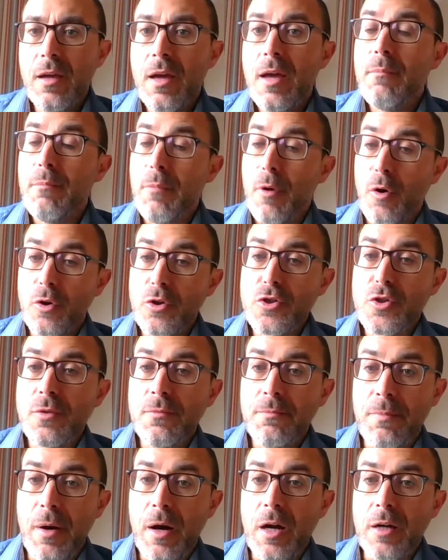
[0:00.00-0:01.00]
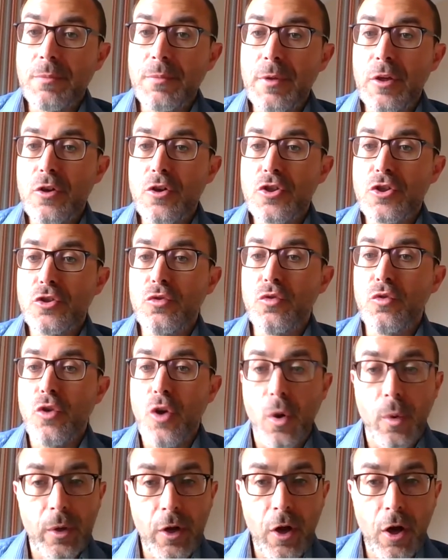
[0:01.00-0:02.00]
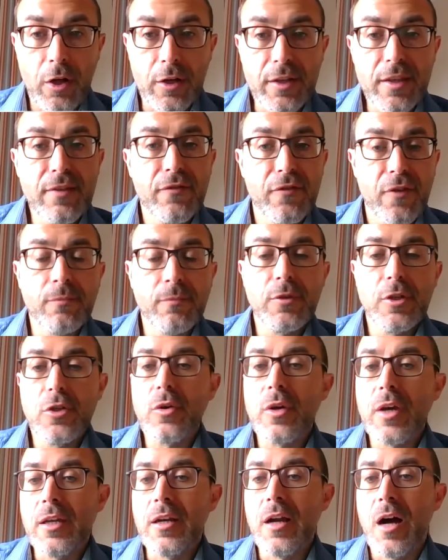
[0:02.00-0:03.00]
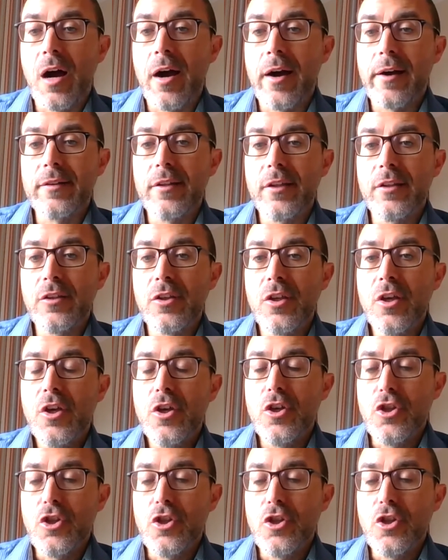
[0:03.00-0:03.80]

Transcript: but also in part because to go on holiday from the UK and Ireland,